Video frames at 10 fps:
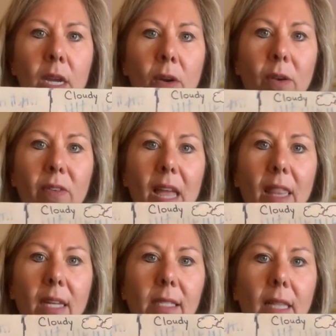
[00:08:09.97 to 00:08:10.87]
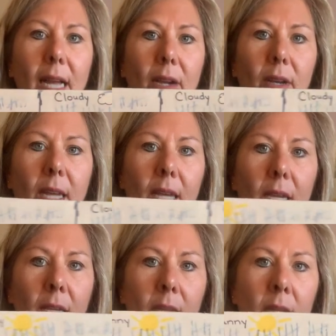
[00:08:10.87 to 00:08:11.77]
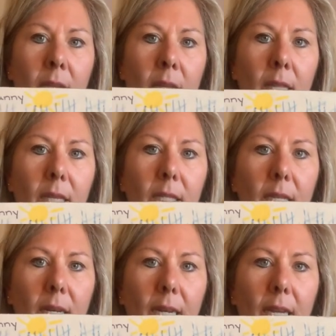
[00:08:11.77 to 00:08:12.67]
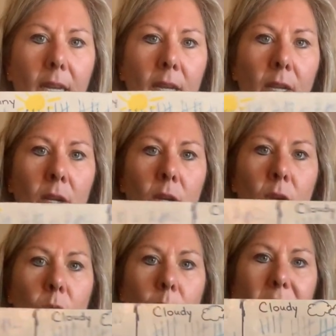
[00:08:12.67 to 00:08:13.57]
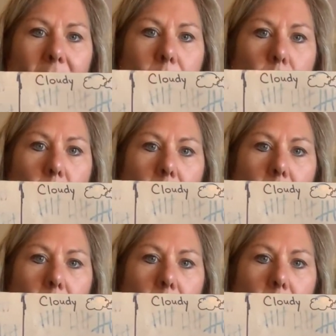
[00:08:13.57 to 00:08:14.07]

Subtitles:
We've had less cloudy than sunny. We've had more